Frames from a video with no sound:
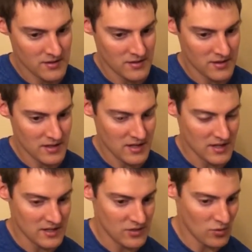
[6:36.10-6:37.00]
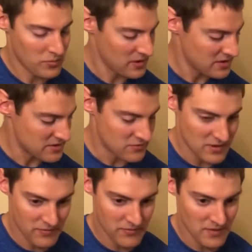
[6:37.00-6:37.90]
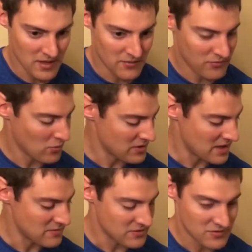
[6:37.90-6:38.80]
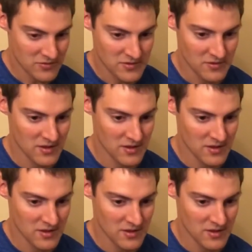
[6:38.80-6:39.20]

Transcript: Alright, and you'll play this riff 4 times through, so.